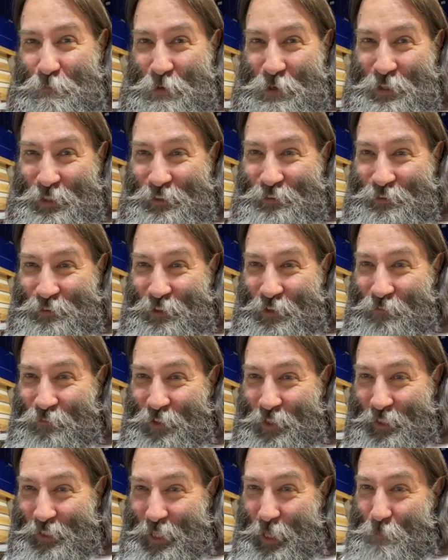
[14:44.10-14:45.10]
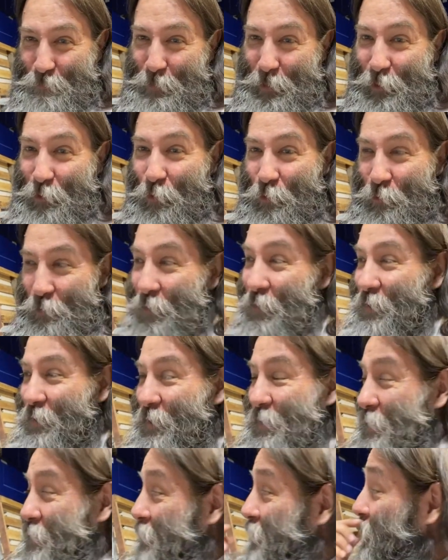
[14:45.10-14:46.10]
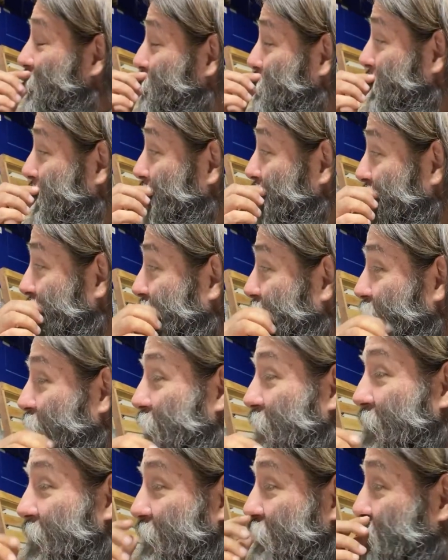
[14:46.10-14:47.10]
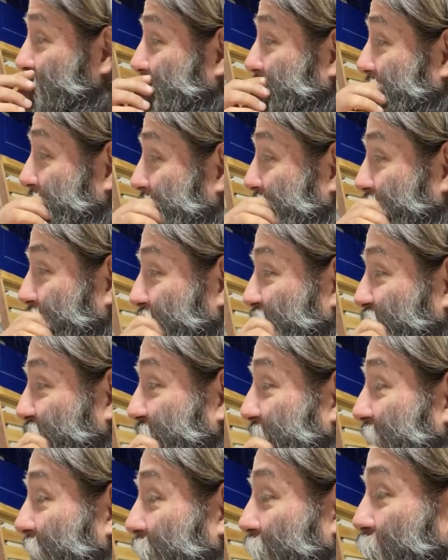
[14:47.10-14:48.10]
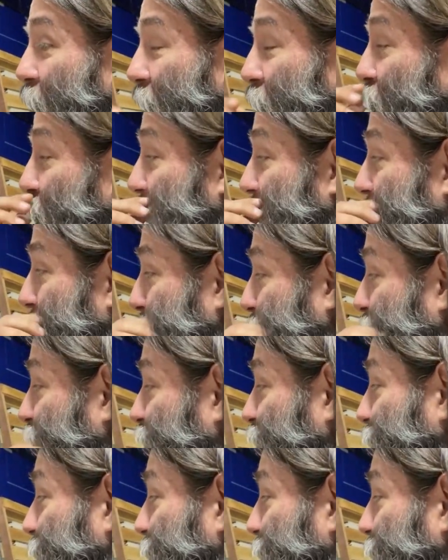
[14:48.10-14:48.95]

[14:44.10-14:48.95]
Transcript: printing stuff like that. Big old, you know, big old 30-inch canvas gallery wraps.